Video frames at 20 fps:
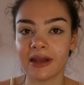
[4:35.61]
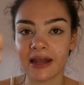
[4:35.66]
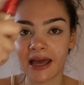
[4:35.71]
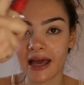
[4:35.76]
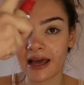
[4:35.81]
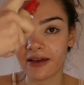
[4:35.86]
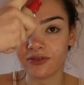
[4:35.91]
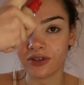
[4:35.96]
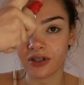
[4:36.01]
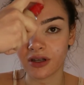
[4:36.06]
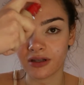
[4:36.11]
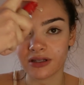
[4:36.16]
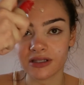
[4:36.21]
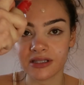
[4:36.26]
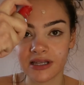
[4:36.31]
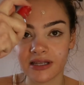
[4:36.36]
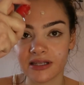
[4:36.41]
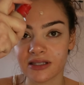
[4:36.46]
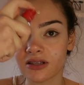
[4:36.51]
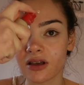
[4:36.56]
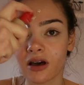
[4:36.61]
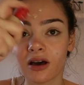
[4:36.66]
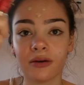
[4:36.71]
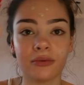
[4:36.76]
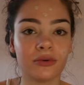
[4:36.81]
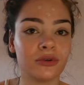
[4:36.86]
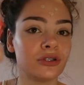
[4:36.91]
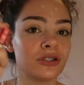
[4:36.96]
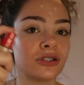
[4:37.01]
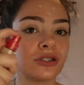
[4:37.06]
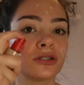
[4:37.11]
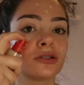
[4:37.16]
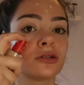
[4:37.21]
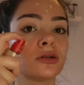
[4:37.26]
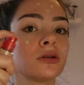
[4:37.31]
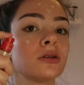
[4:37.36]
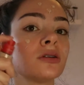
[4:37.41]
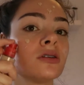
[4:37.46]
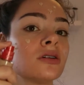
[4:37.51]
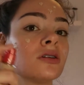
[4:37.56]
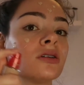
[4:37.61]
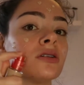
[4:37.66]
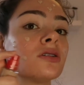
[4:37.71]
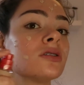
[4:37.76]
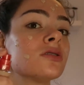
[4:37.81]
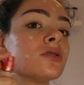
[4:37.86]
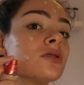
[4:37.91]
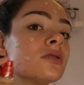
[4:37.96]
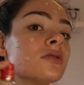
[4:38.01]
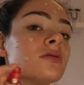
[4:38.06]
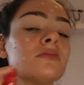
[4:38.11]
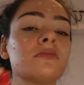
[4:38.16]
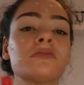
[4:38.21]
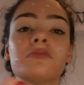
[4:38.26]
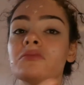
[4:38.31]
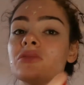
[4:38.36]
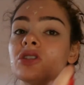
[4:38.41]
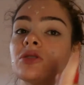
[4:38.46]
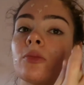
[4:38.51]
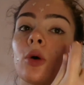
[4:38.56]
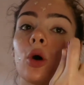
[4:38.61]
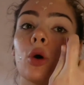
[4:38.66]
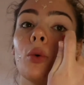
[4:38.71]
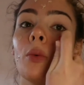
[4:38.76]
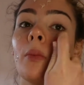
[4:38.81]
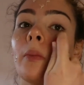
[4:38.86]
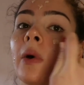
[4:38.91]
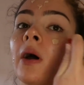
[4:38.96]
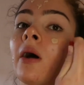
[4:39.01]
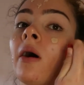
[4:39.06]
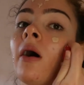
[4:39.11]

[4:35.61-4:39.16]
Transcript: and have done since I was small.